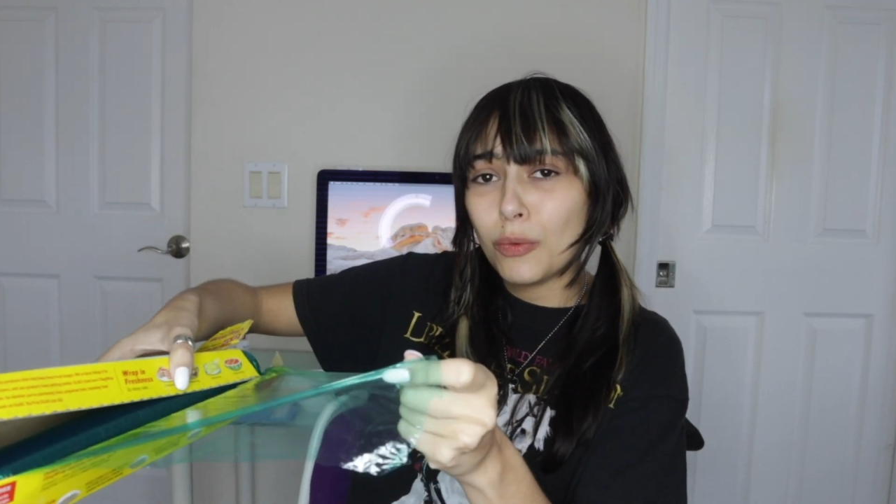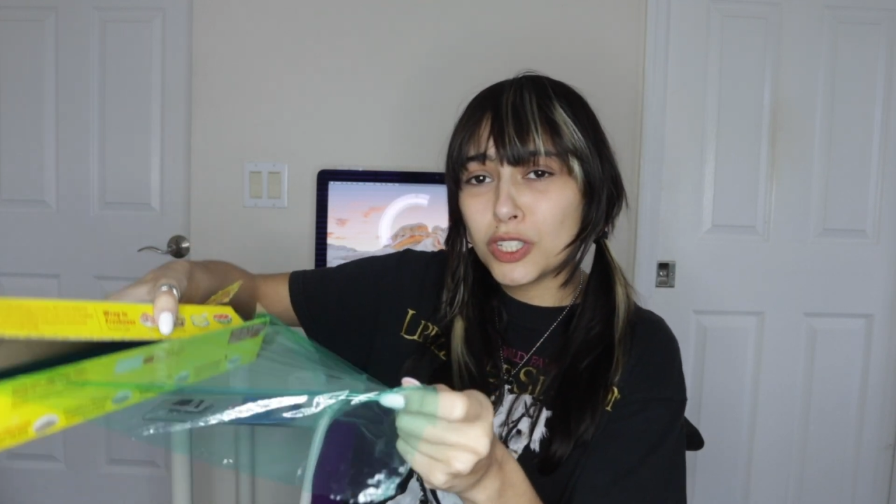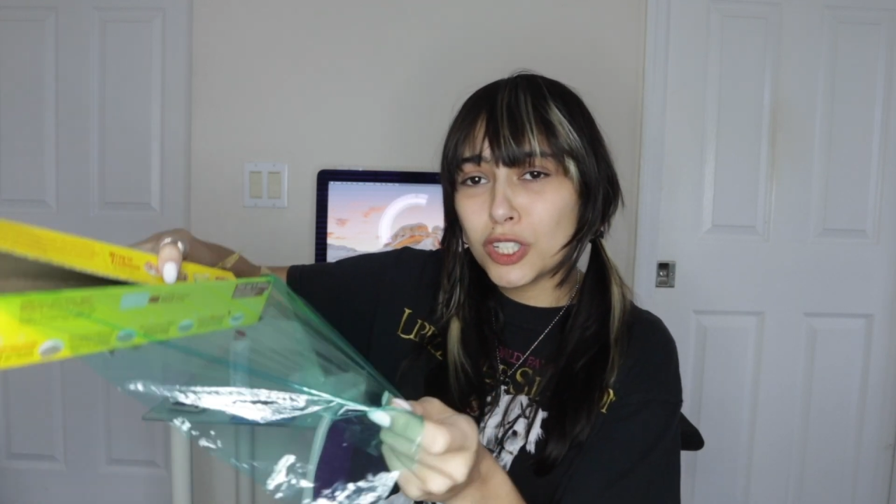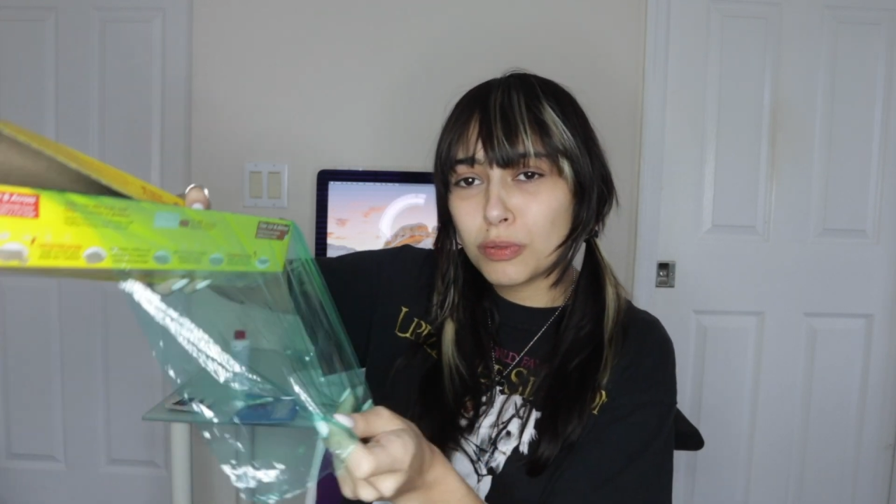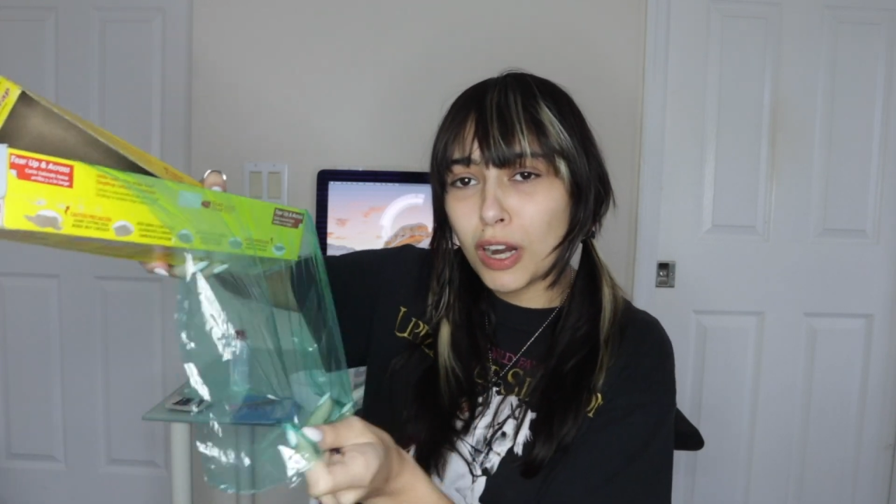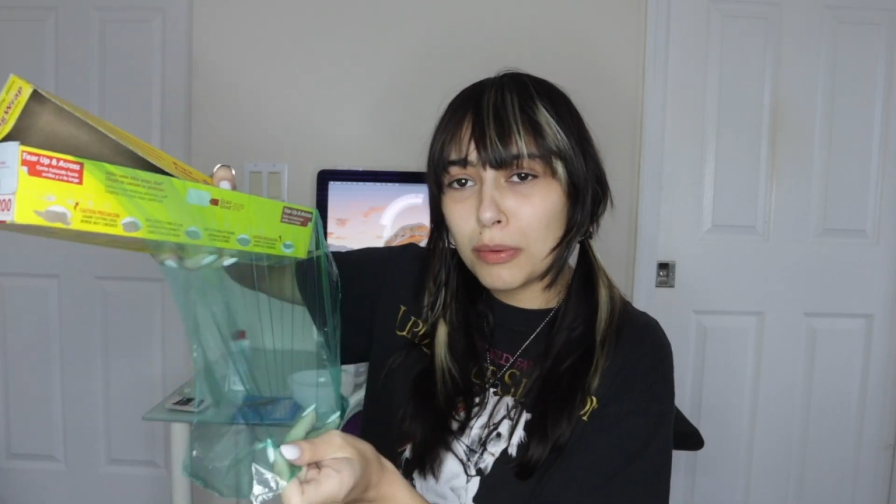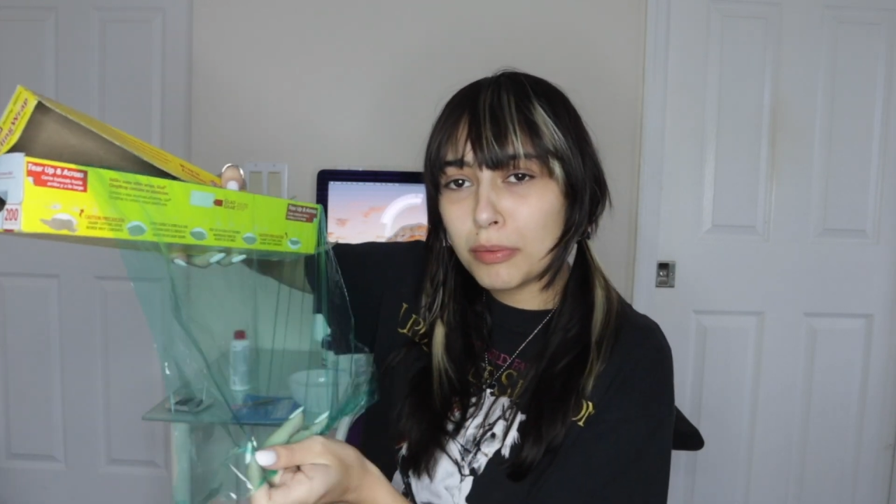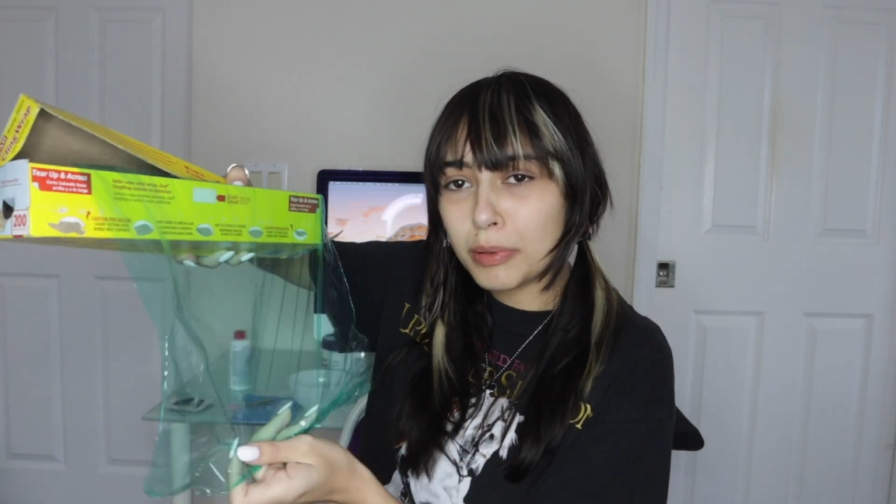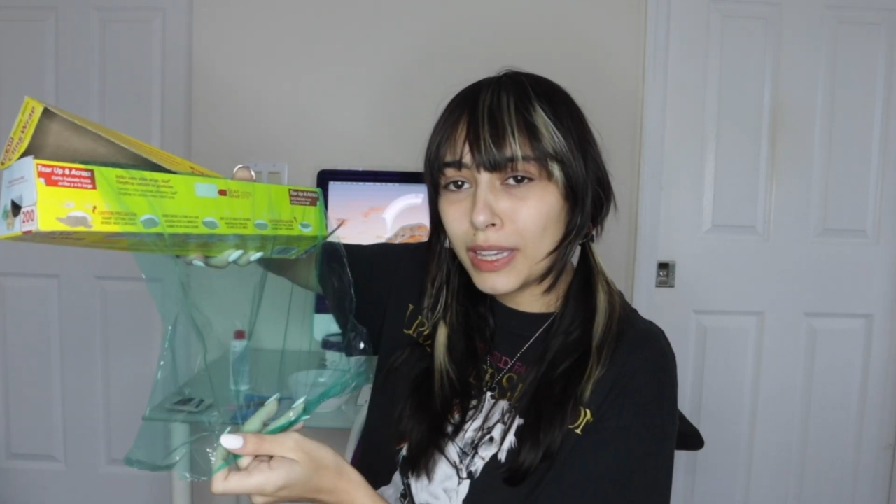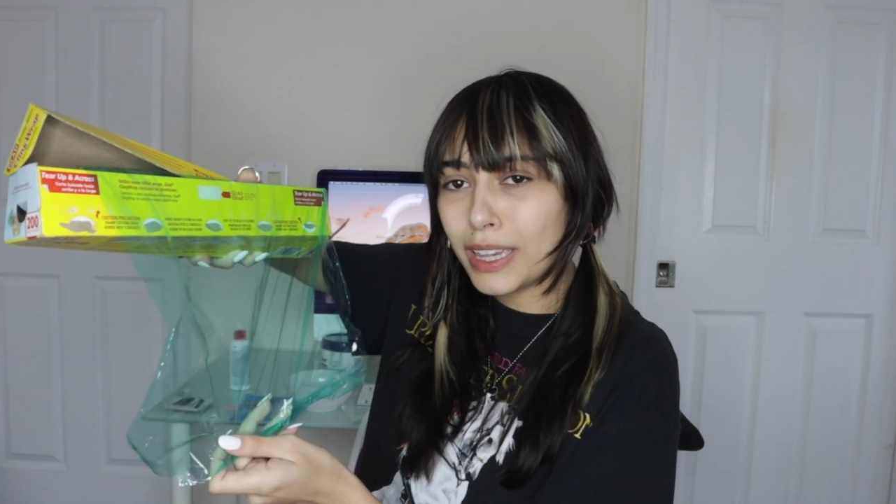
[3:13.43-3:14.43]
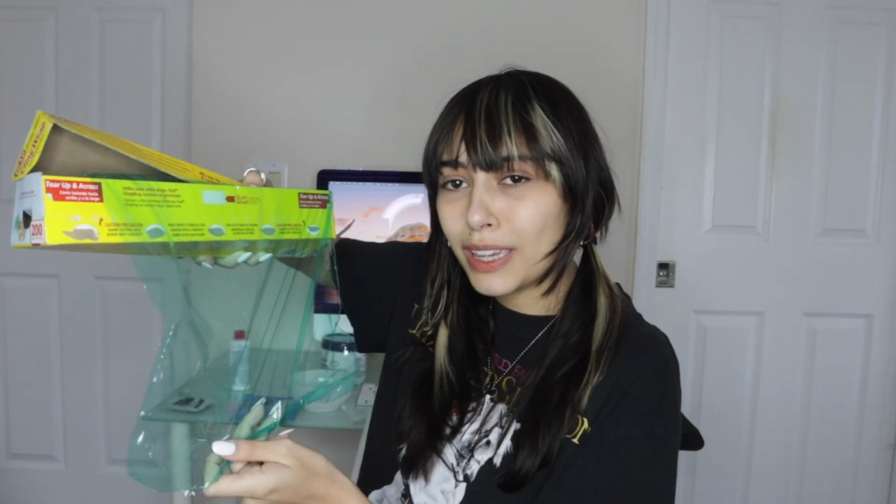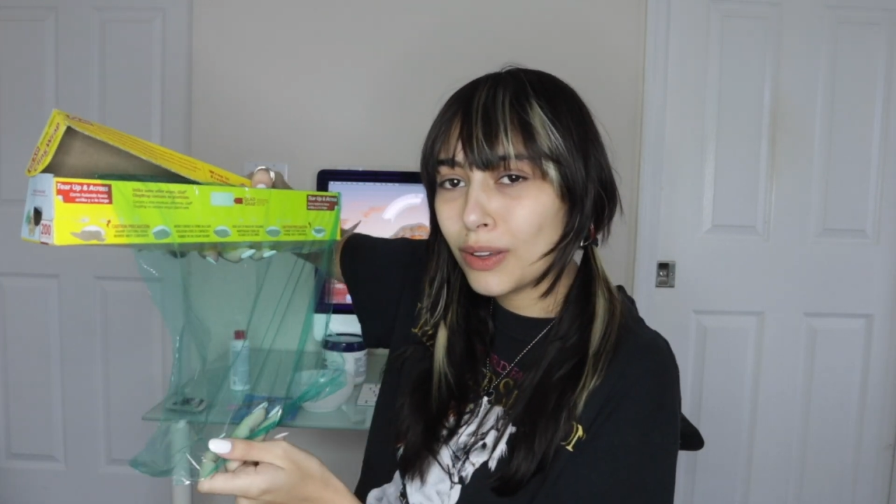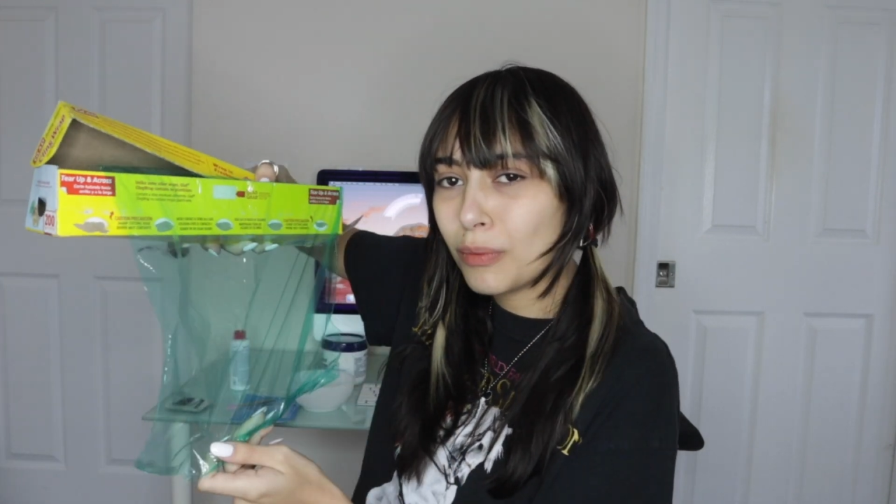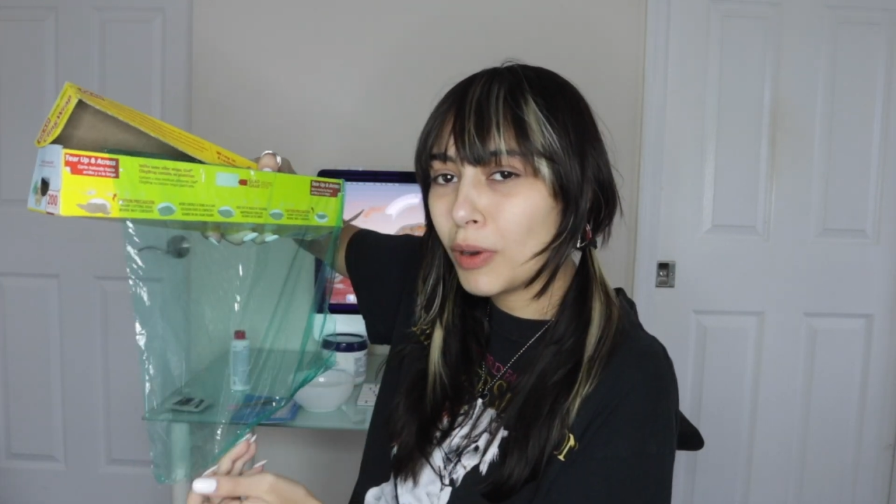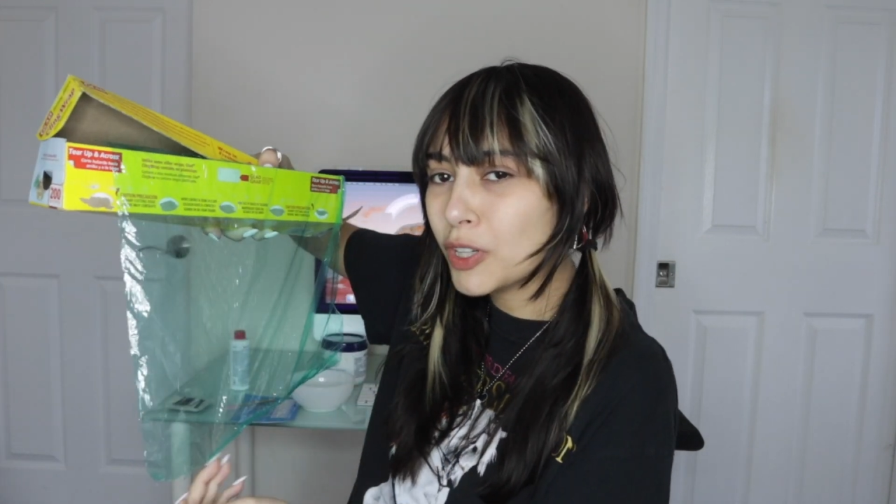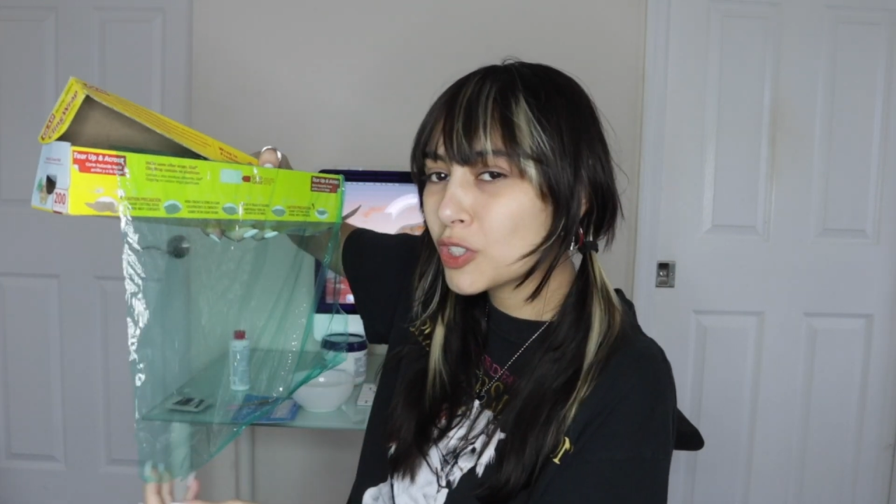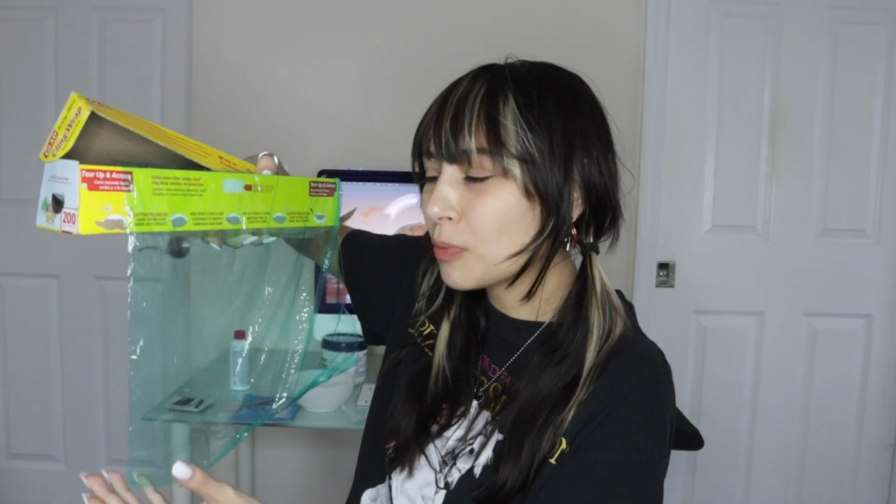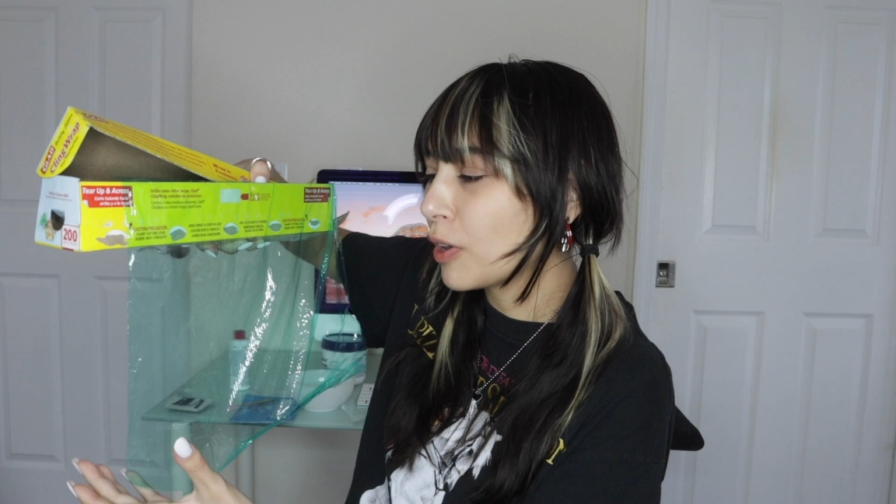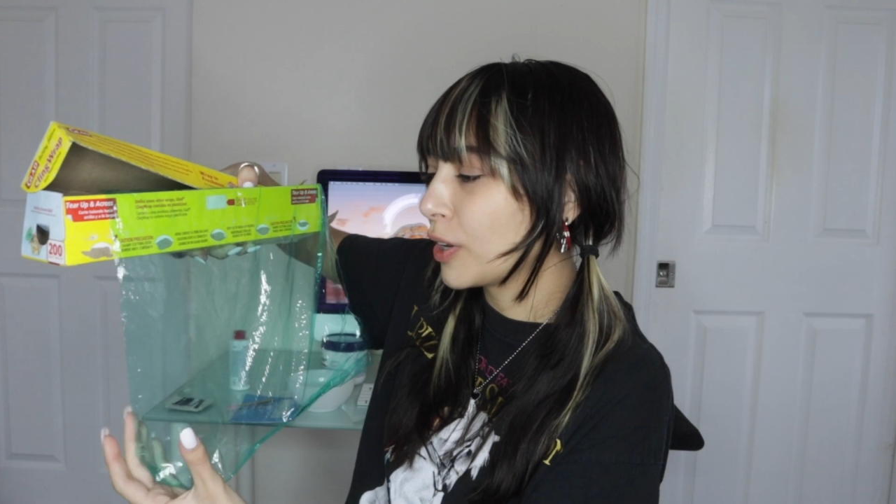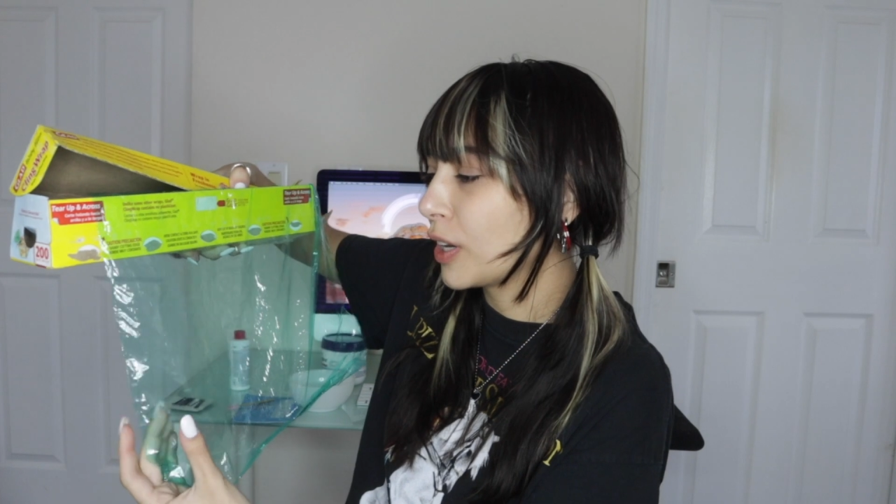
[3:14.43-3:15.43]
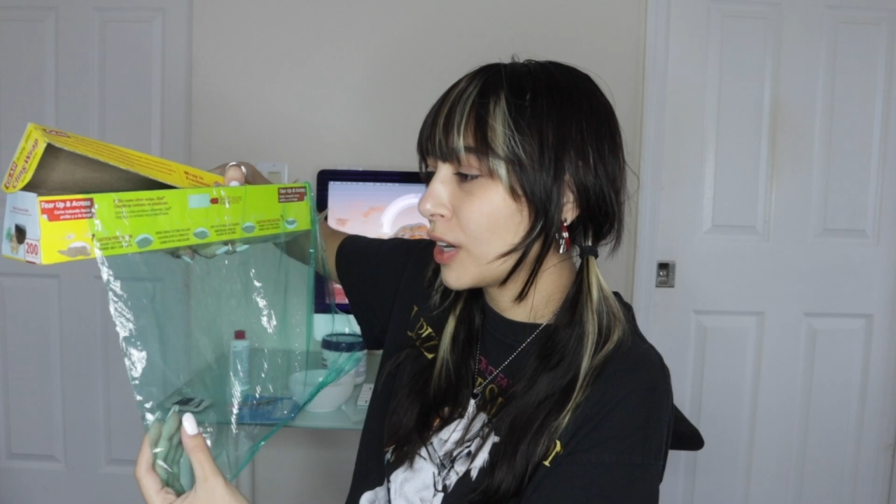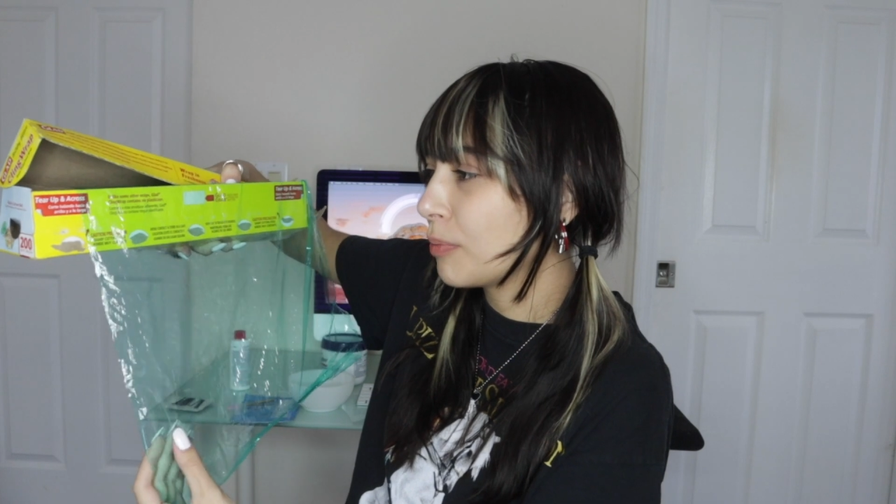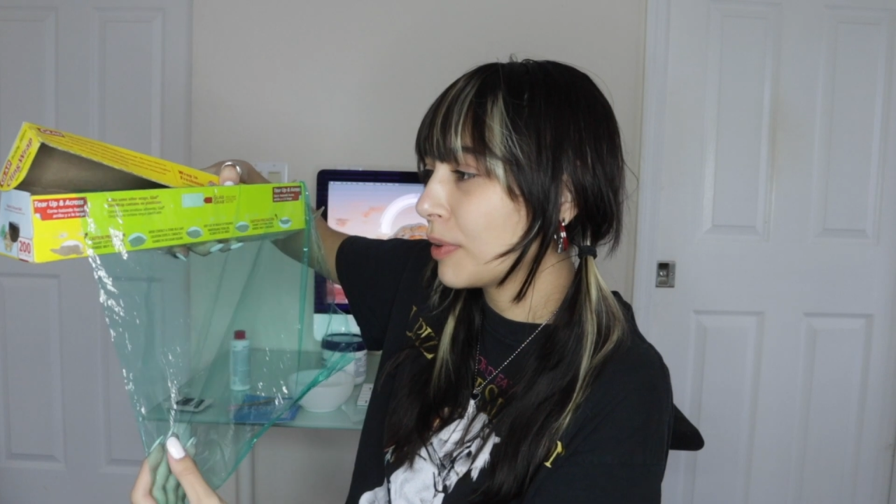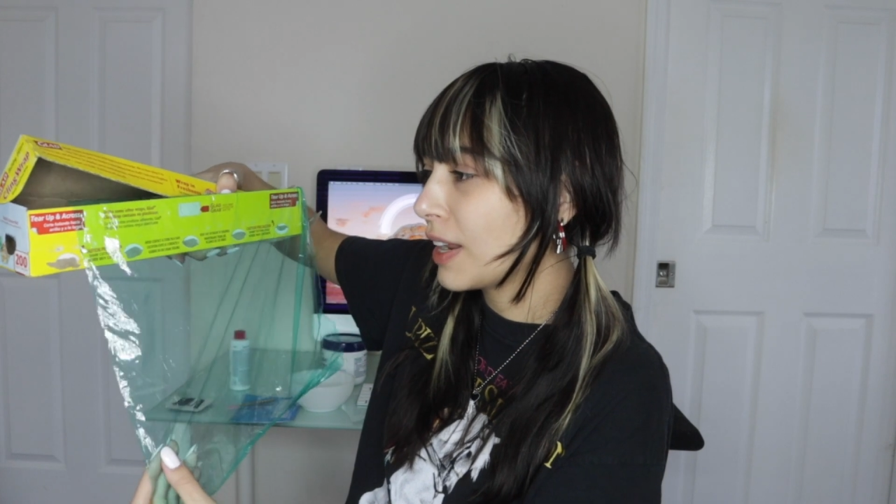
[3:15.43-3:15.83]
which is probably much smarter,